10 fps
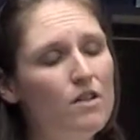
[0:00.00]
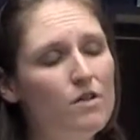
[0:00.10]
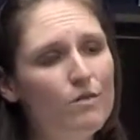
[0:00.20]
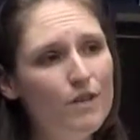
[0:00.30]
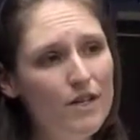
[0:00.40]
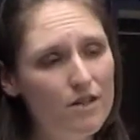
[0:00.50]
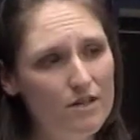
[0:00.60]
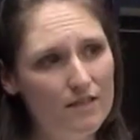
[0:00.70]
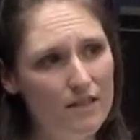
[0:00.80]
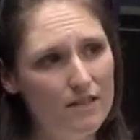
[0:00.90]
The free
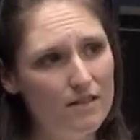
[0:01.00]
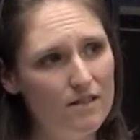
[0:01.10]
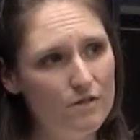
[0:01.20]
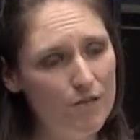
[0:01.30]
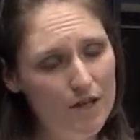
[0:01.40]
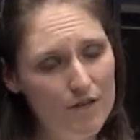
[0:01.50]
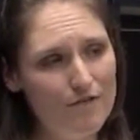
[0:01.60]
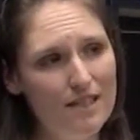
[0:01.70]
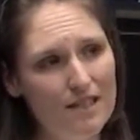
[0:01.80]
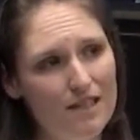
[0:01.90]
nerve
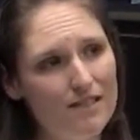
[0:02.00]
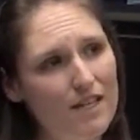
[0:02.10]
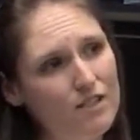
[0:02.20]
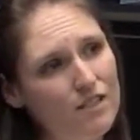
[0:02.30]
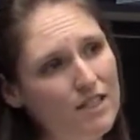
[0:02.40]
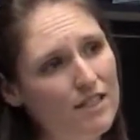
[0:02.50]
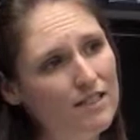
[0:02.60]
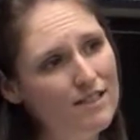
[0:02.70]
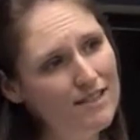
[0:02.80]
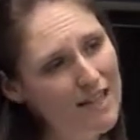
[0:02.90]
endings actually